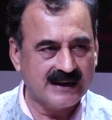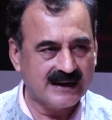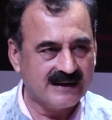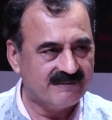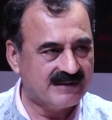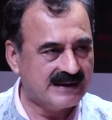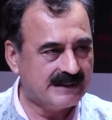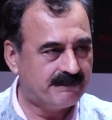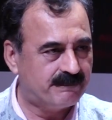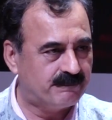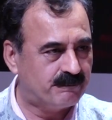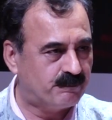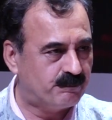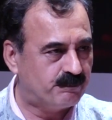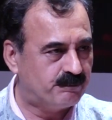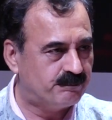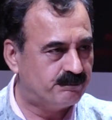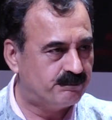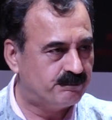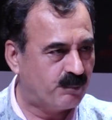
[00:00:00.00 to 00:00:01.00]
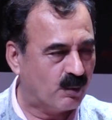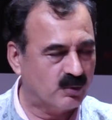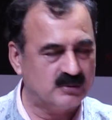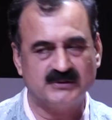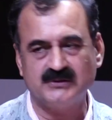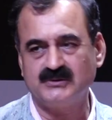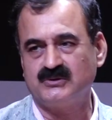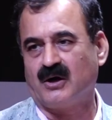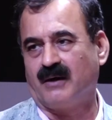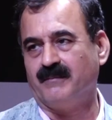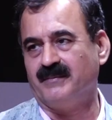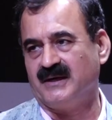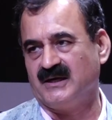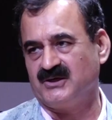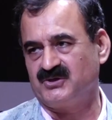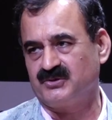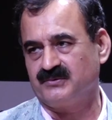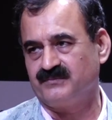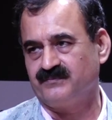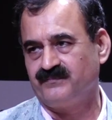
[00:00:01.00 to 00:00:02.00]
you're looking at a very
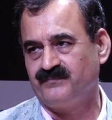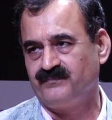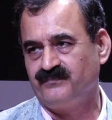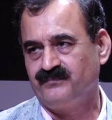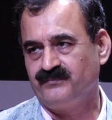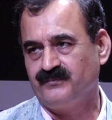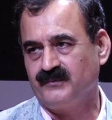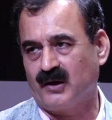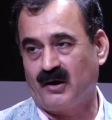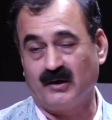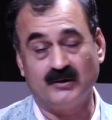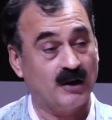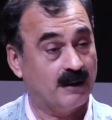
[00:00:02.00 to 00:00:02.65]
potent combination.